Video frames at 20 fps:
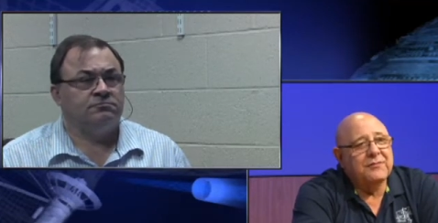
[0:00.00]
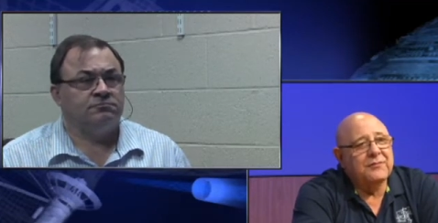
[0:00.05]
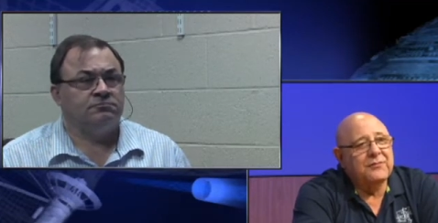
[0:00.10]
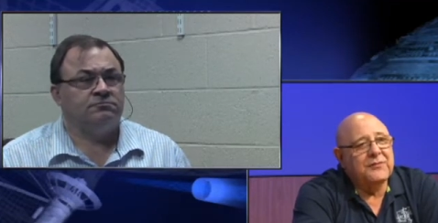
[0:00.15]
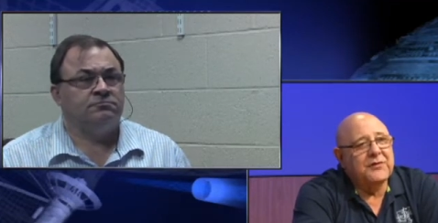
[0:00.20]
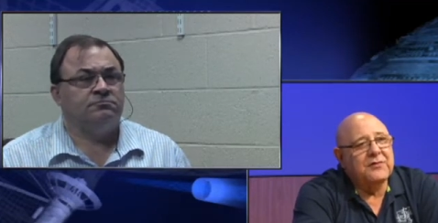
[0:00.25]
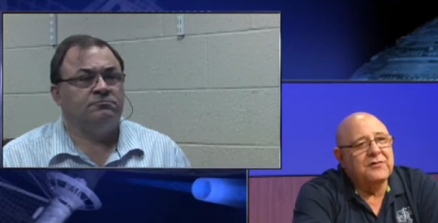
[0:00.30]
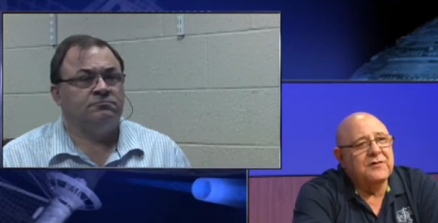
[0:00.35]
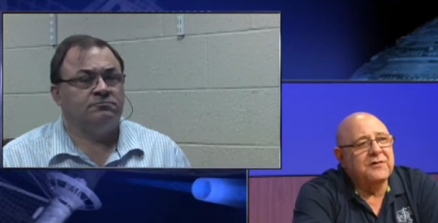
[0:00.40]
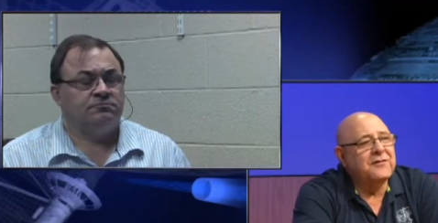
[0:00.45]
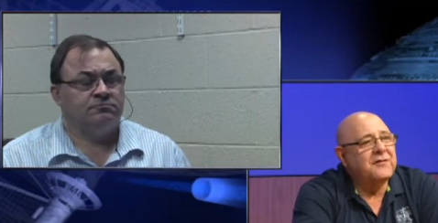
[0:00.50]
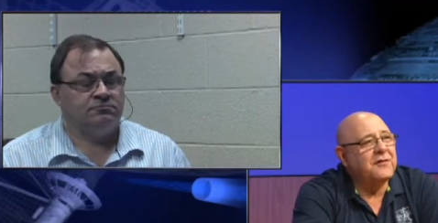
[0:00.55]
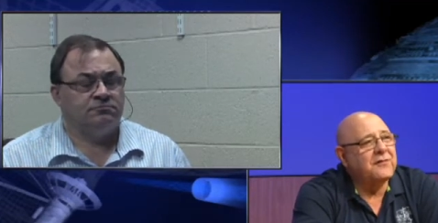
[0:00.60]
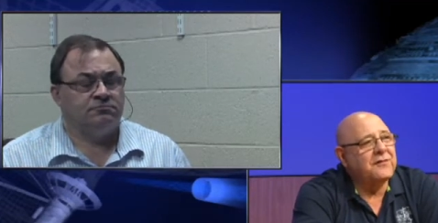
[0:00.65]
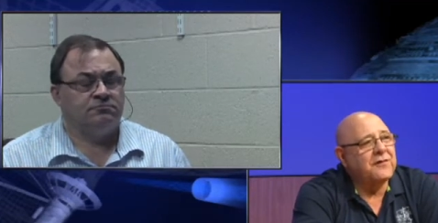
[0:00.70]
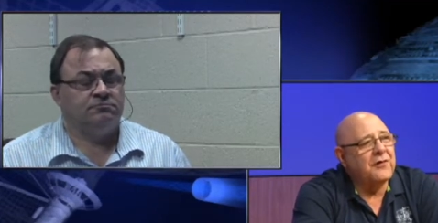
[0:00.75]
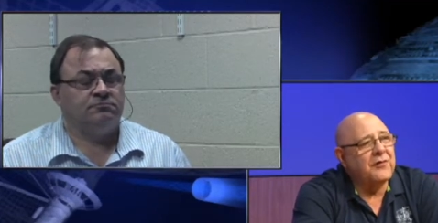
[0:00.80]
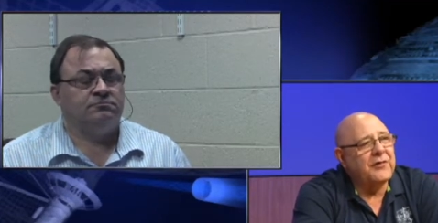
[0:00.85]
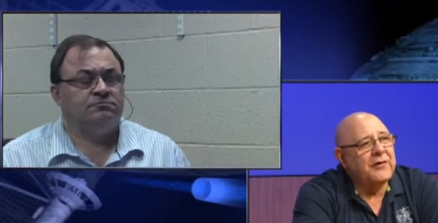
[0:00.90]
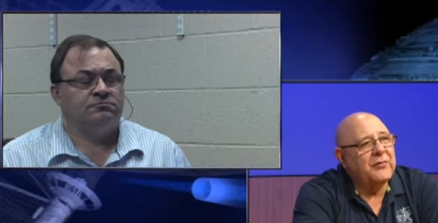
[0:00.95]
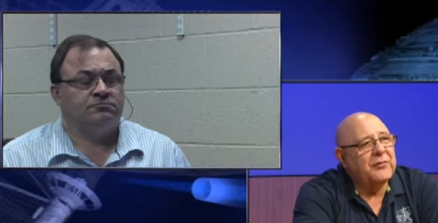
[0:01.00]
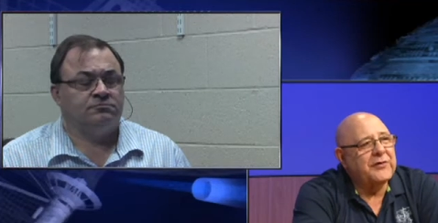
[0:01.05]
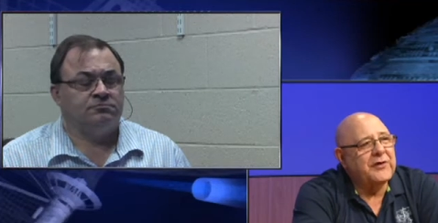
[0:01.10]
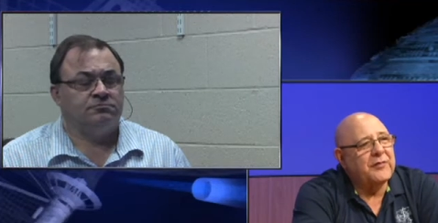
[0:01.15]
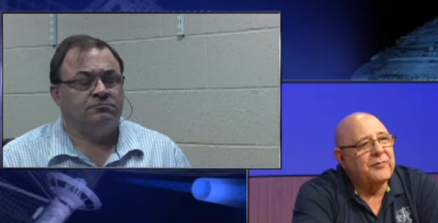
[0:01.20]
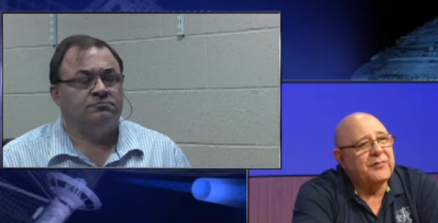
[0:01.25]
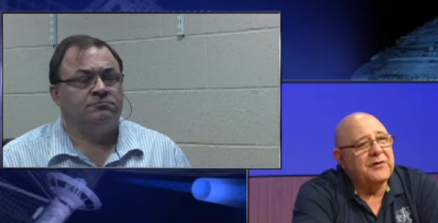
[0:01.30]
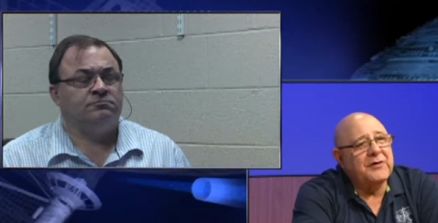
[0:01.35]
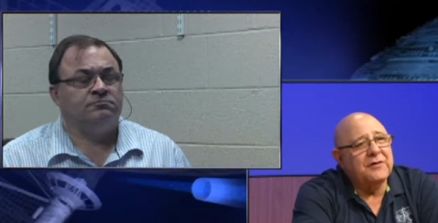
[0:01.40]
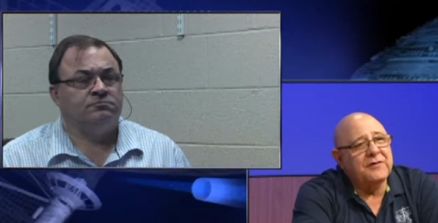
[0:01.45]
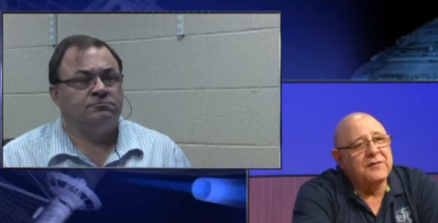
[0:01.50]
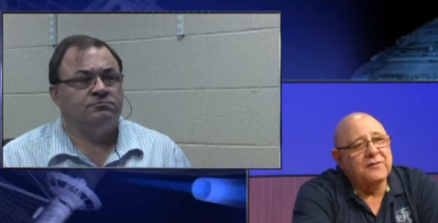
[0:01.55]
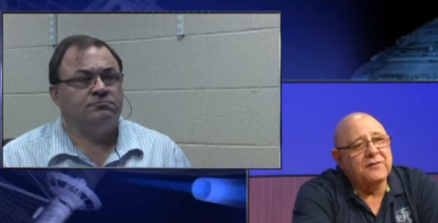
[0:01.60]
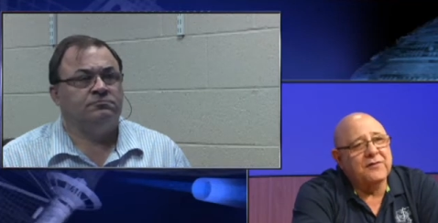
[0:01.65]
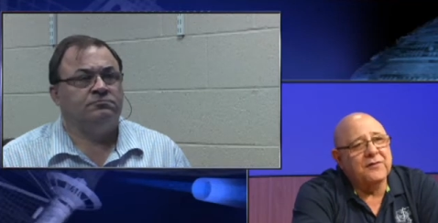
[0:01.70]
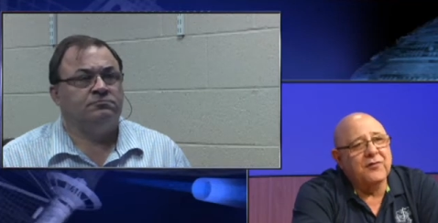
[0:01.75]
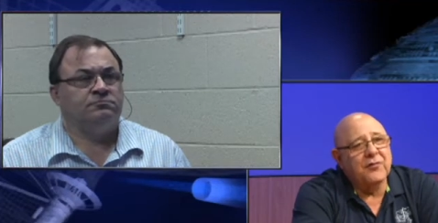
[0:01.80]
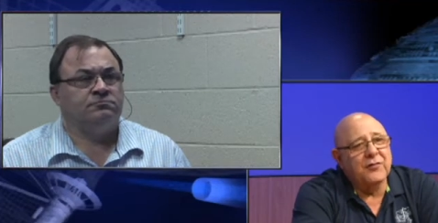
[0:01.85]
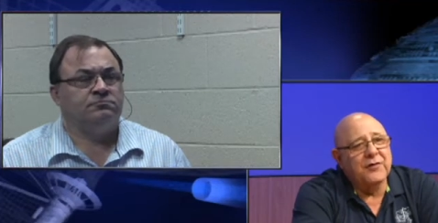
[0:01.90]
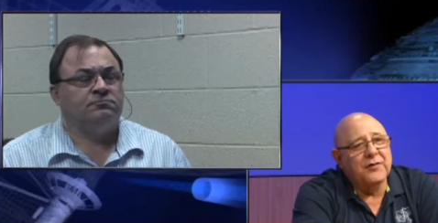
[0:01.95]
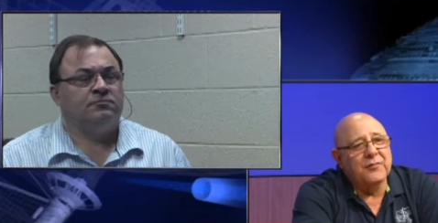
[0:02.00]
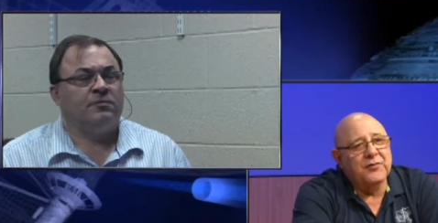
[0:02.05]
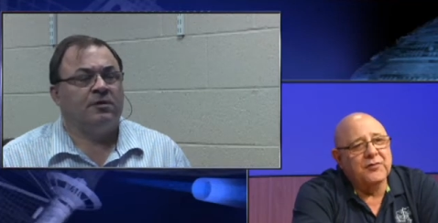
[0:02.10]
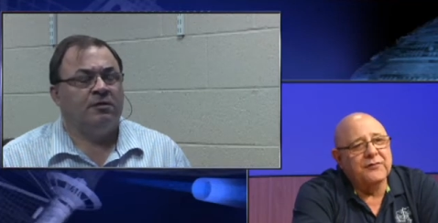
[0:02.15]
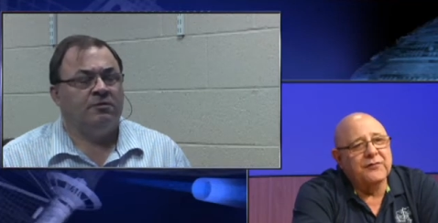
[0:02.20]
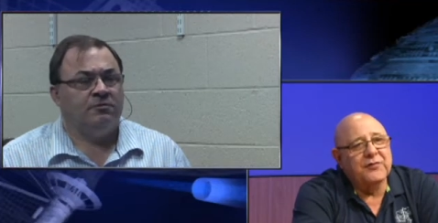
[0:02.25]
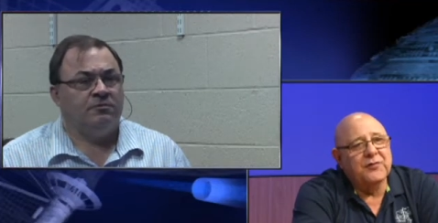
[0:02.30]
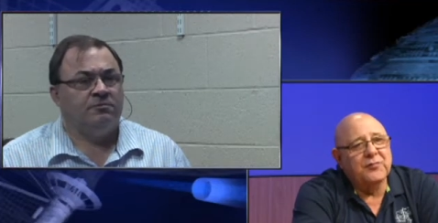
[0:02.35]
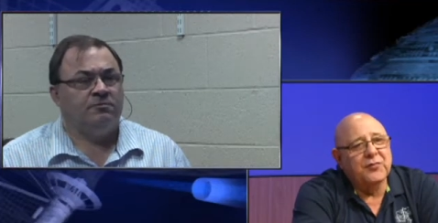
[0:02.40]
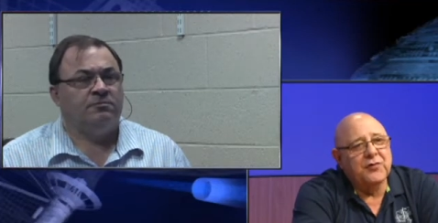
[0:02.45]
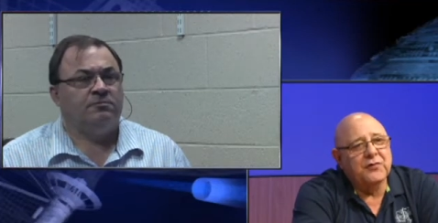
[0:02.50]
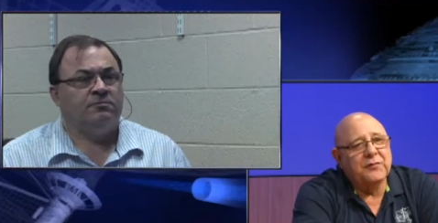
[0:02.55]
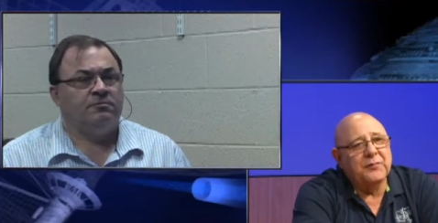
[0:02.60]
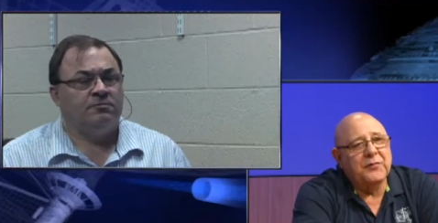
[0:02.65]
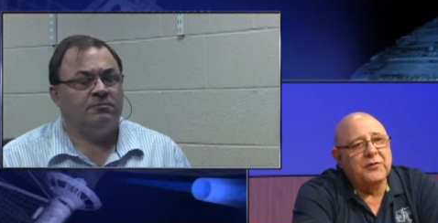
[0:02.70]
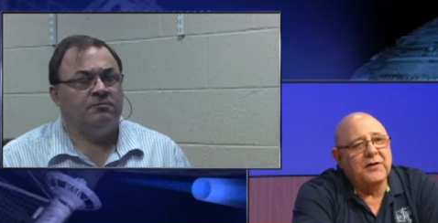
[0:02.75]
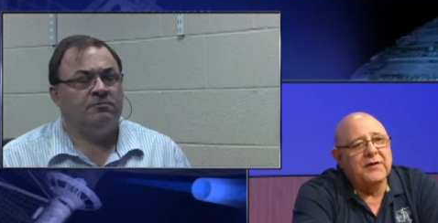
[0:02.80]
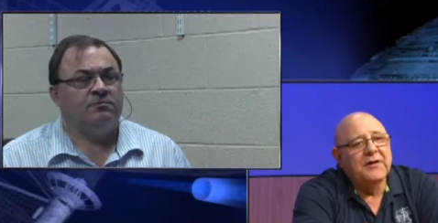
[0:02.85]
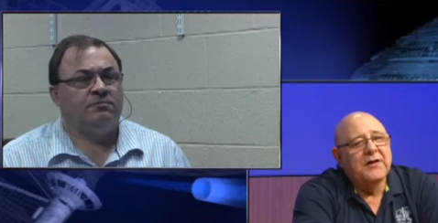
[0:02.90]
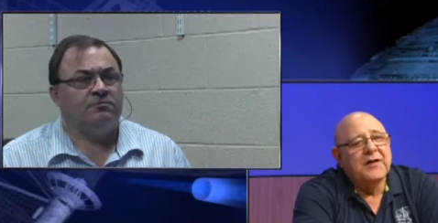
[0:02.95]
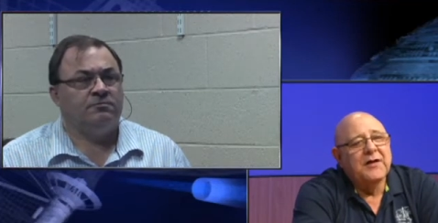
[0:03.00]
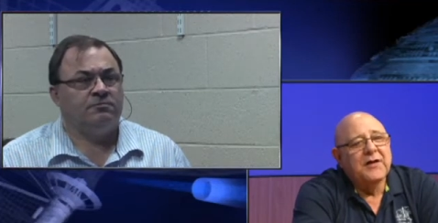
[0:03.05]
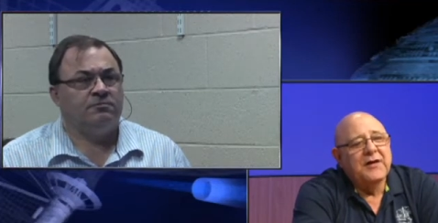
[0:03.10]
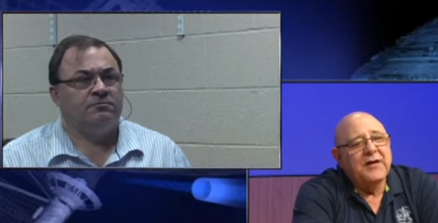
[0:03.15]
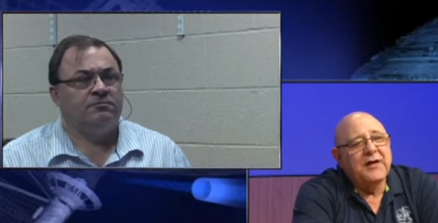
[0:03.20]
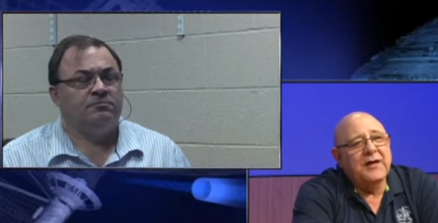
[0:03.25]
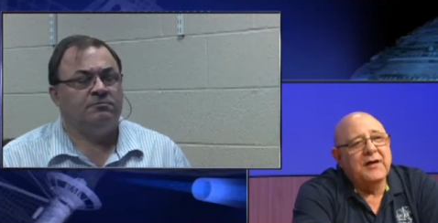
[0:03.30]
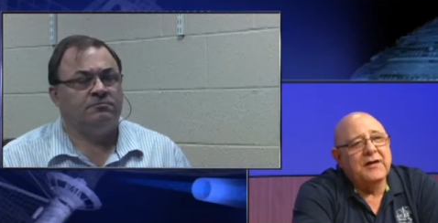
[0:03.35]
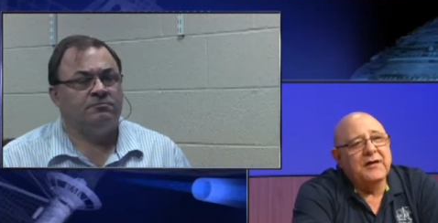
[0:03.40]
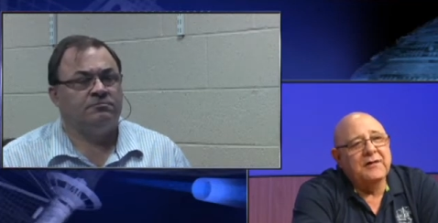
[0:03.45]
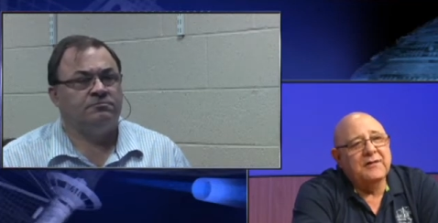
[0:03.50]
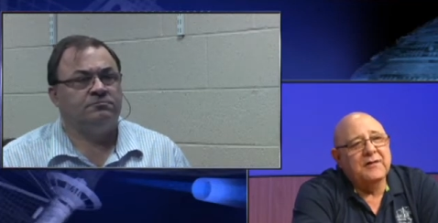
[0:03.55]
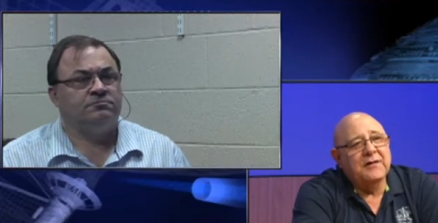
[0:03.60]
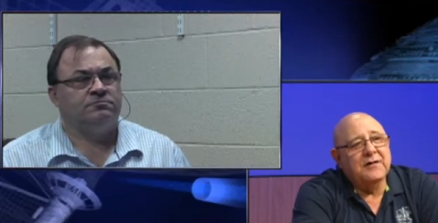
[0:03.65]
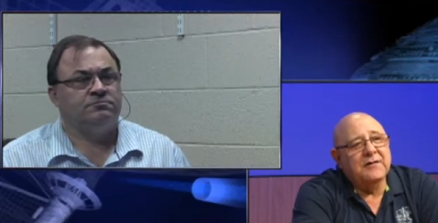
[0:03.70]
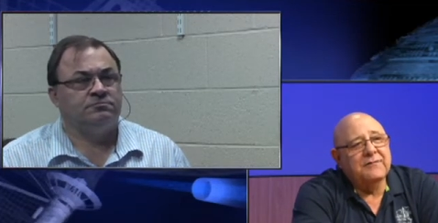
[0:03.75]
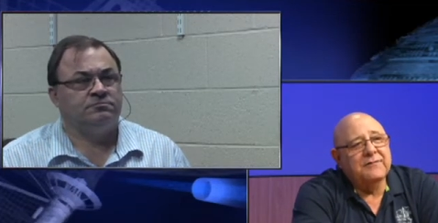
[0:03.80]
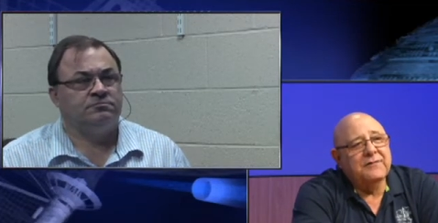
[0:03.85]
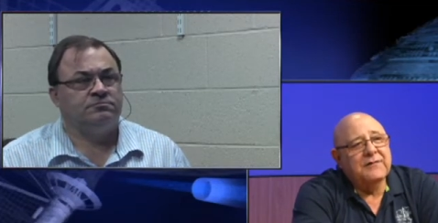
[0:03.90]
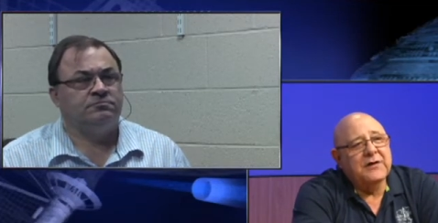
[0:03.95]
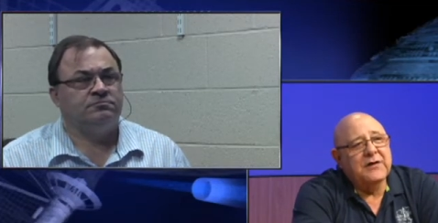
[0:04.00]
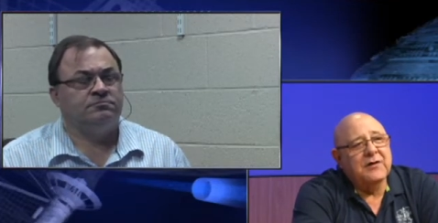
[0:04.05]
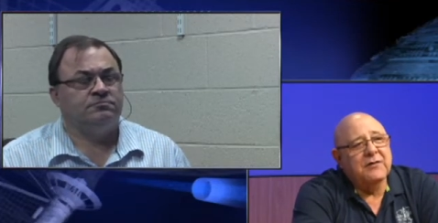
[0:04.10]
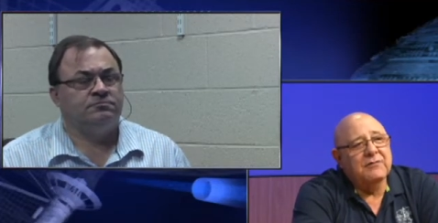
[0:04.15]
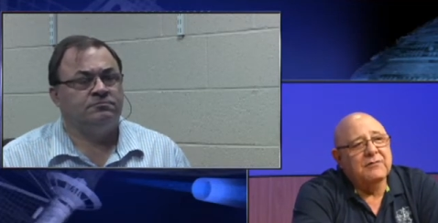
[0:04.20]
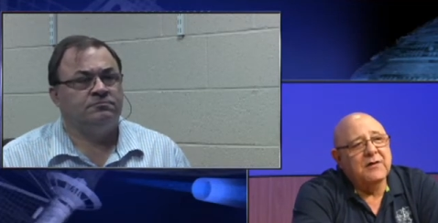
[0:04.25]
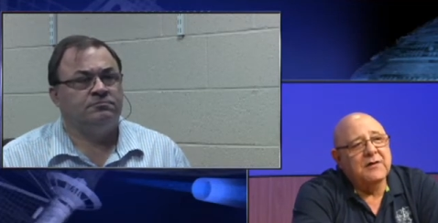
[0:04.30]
Speaker 1: to, to disagree without being disagreeable for the most part and uh, you know,